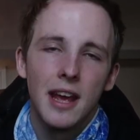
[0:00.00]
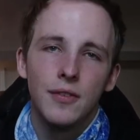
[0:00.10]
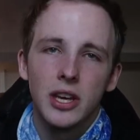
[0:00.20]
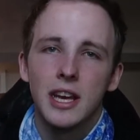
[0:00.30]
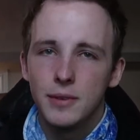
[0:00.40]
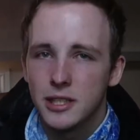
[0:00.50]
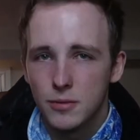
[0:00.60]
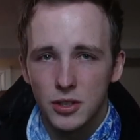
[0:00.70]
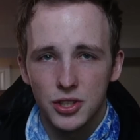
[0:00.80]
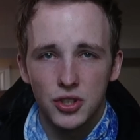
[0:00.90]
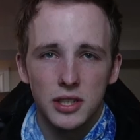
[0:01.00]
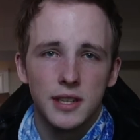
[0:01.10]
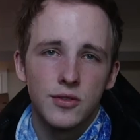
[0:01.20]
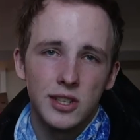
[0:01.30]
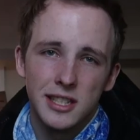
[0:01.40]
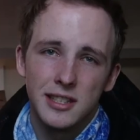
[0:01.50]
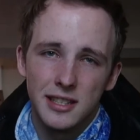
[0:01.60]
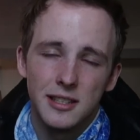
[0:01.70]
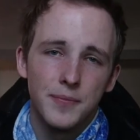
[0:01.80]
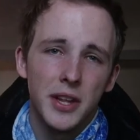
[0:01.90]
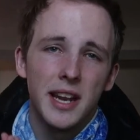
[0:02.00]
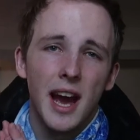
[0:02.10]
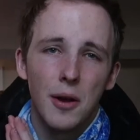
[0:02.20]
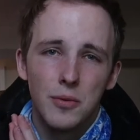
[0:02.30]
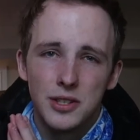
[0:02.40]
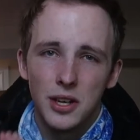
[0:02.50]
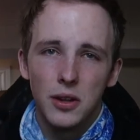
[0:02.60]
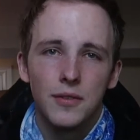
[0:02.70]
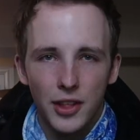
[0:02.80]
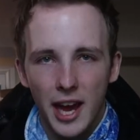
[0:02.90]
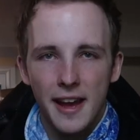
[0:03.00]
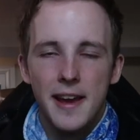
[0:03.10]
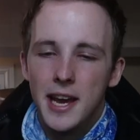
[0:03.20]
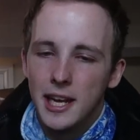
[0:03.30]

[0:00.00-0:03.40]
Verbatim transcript: If you can give me some constructive criticism, then I would love that.